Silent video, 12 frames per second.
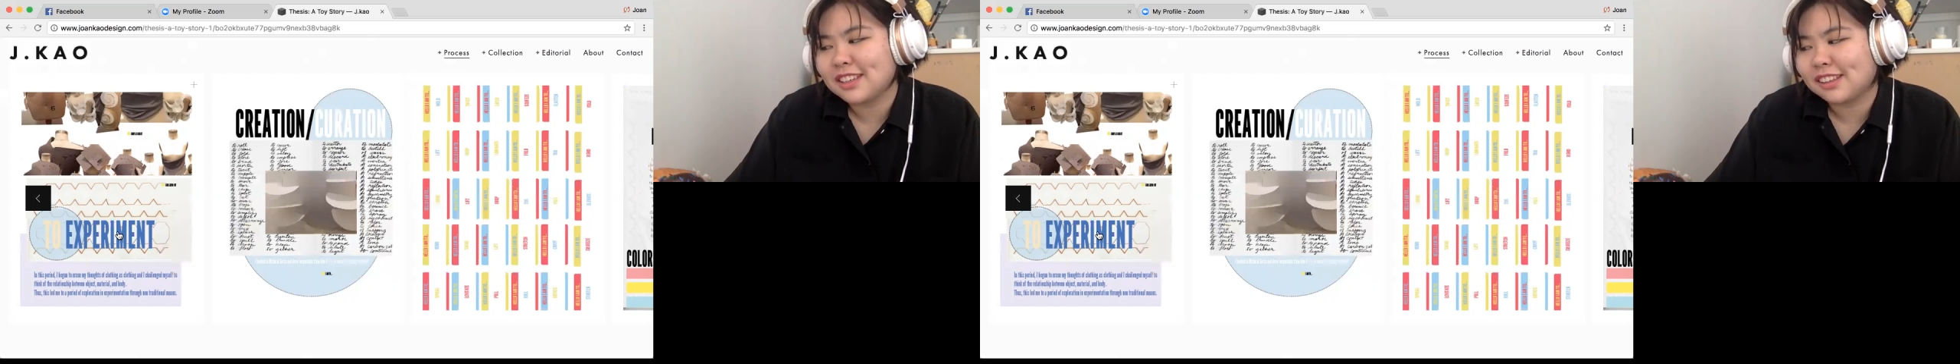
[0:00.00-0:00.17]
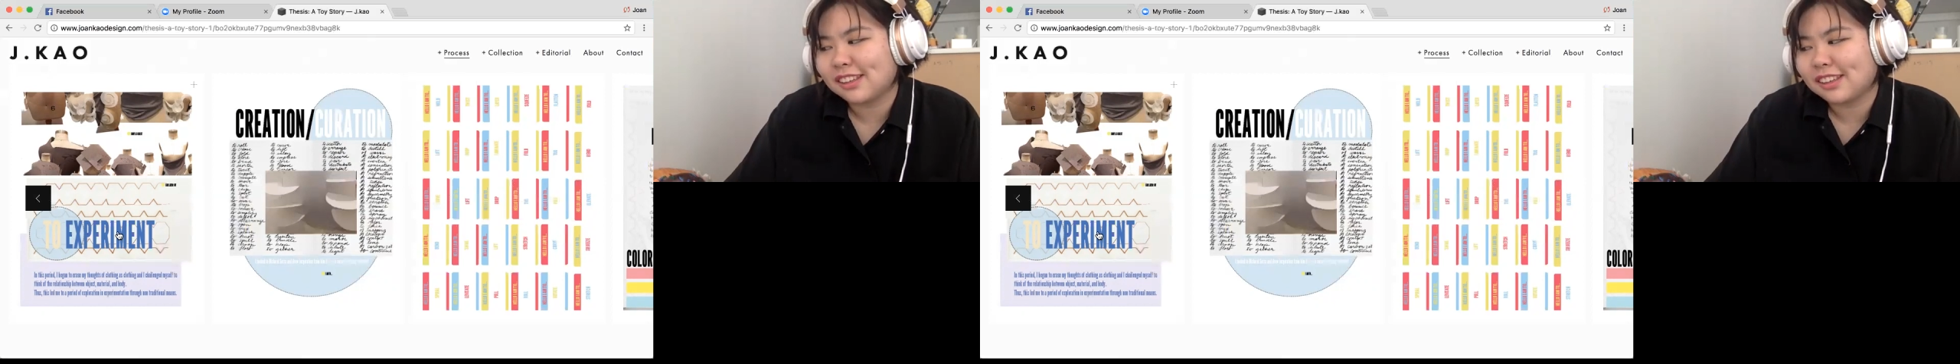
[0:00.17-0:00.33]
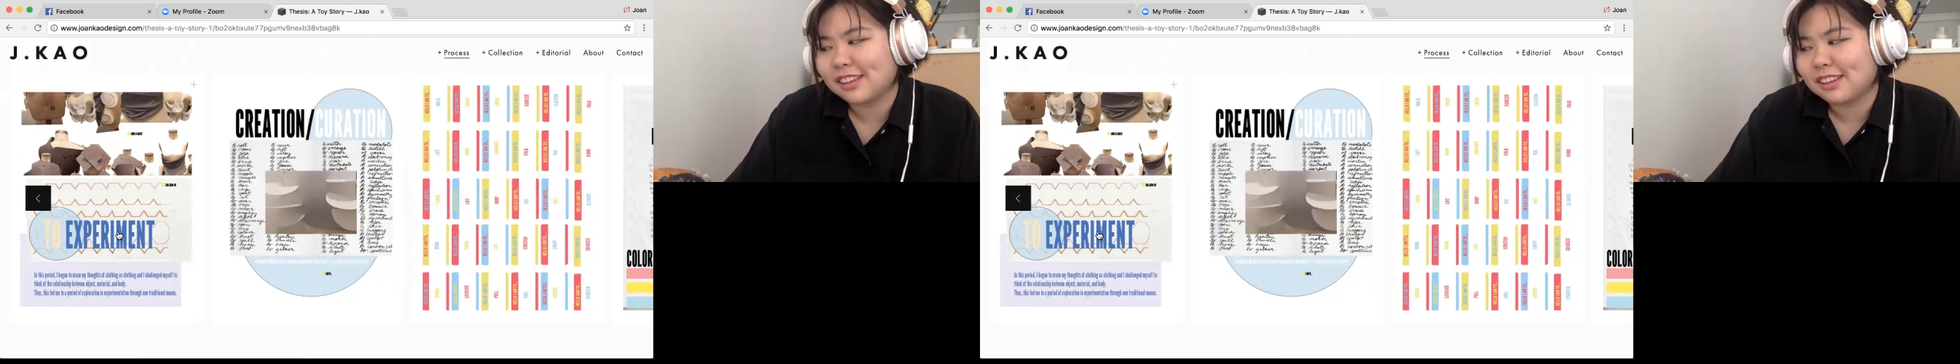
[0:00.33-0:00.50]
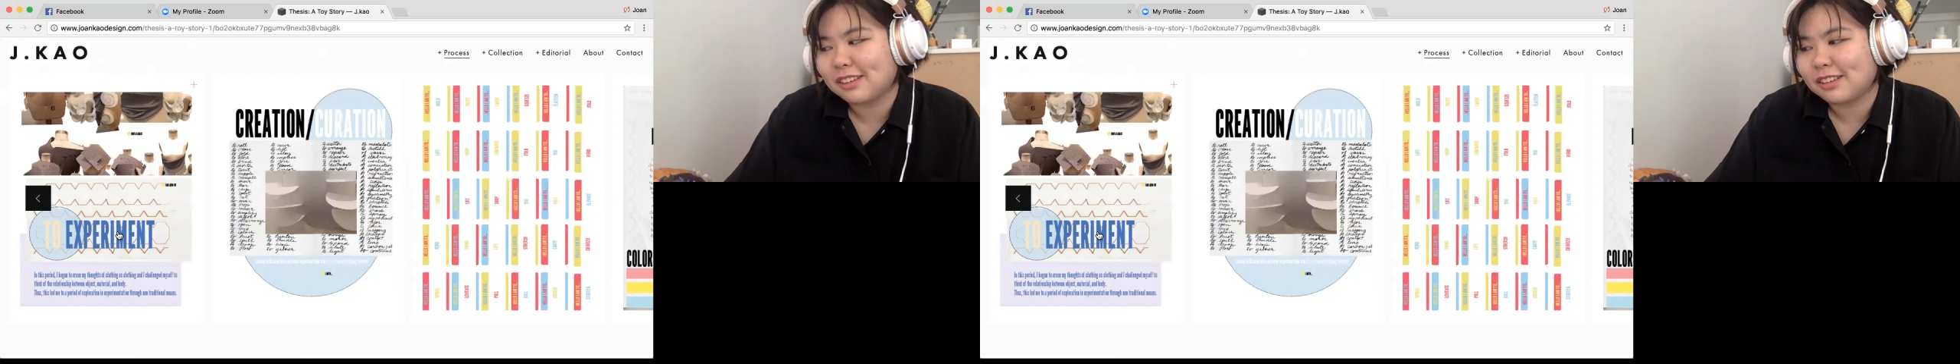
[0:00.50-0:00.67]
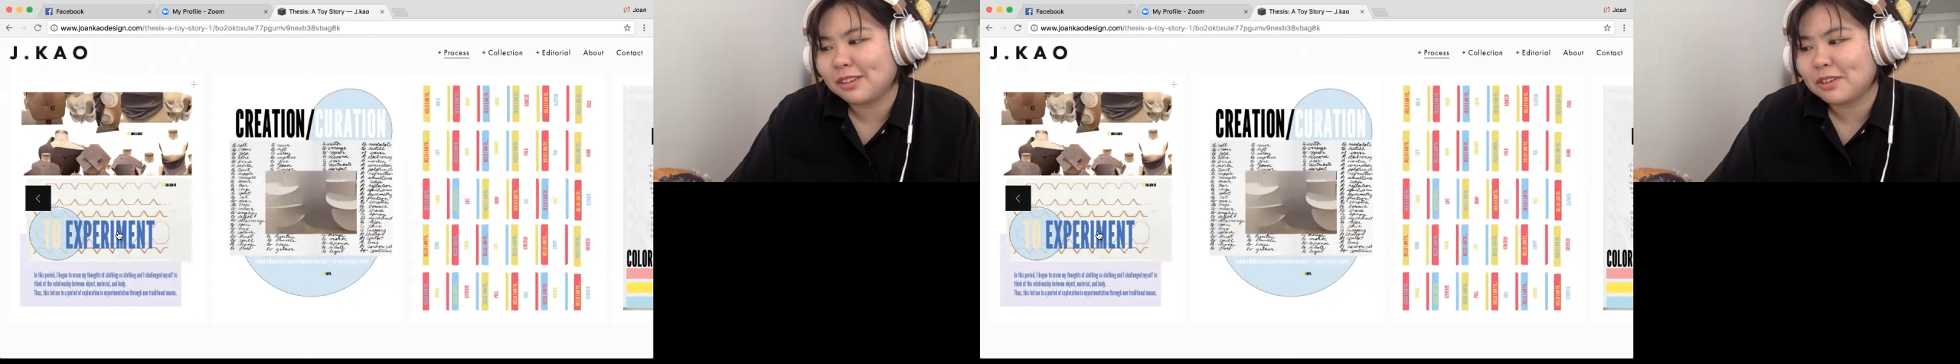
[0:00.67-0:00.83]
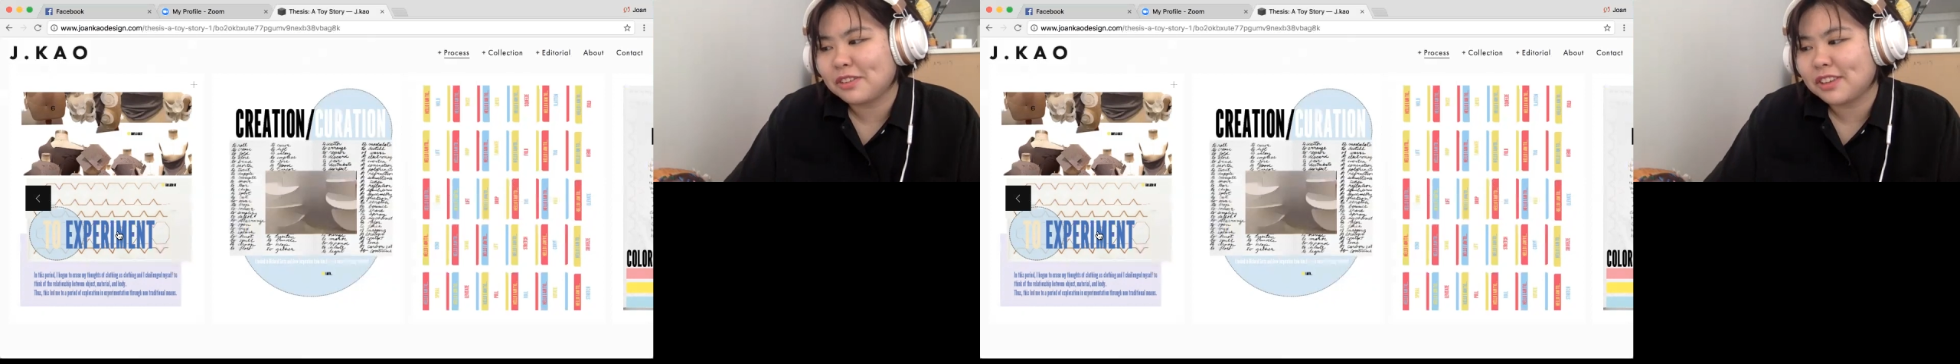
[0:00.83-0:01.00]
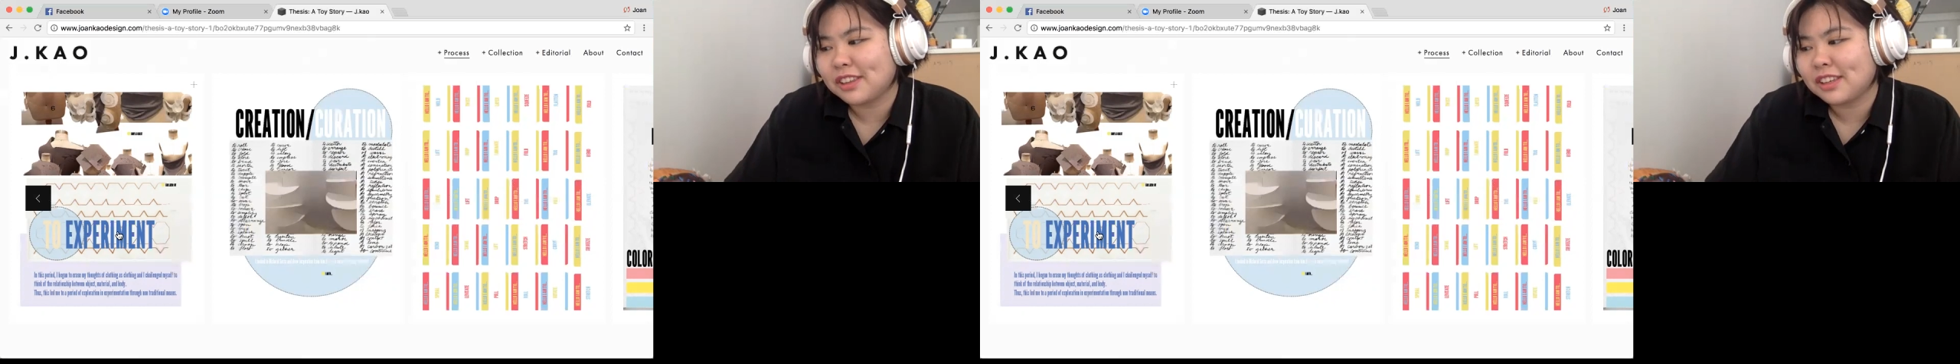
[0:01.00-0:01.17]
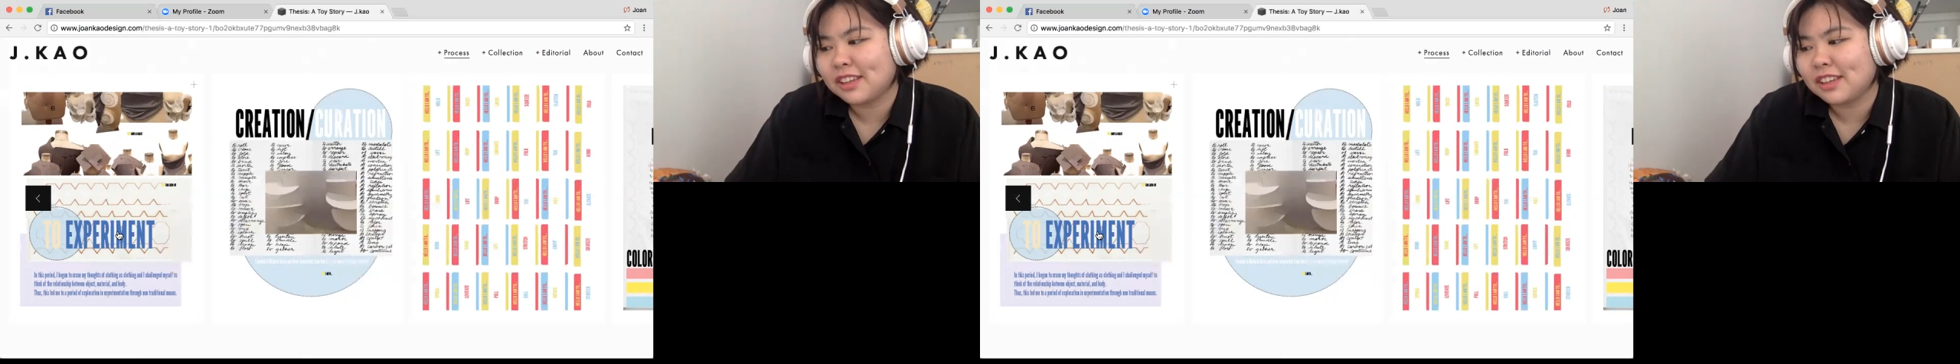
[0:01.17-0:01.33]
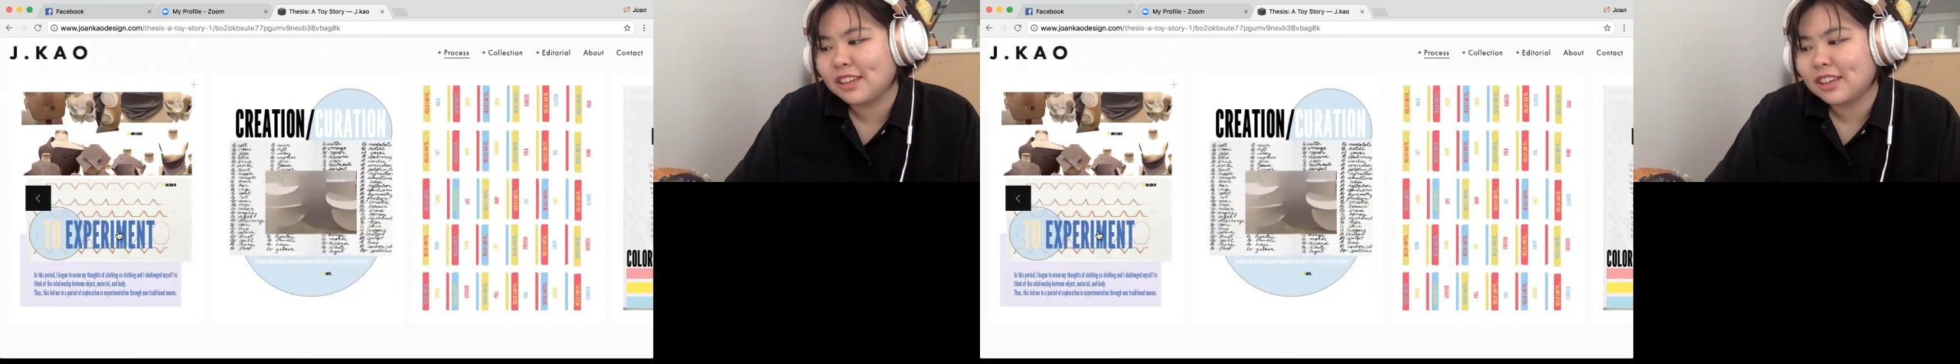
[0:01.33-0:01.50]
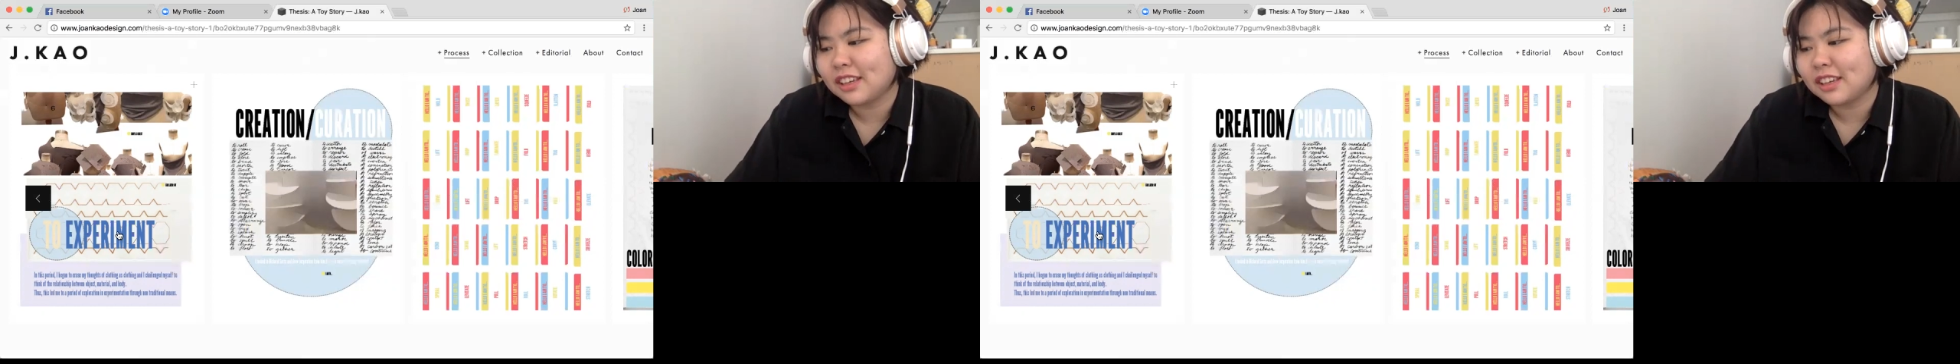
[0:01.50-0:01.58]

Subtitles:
and like tell you everything.